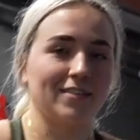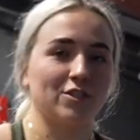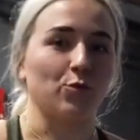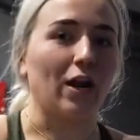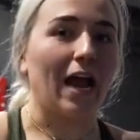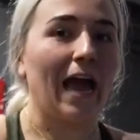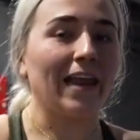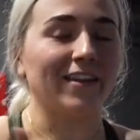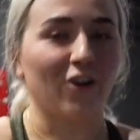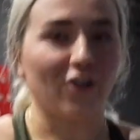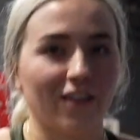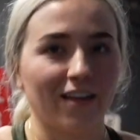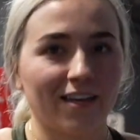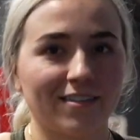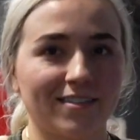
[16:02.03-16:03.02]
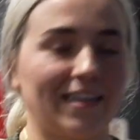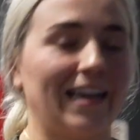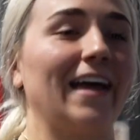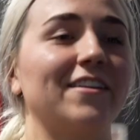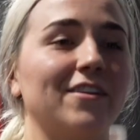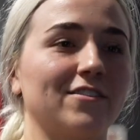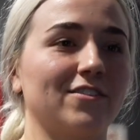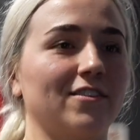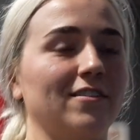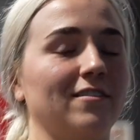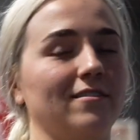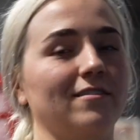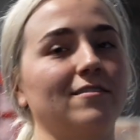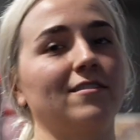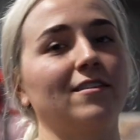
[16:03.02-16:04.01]
So we're adding our legs, adductor,
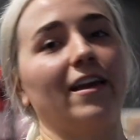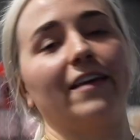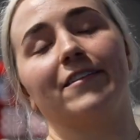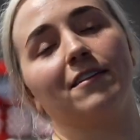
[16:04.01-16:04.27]
and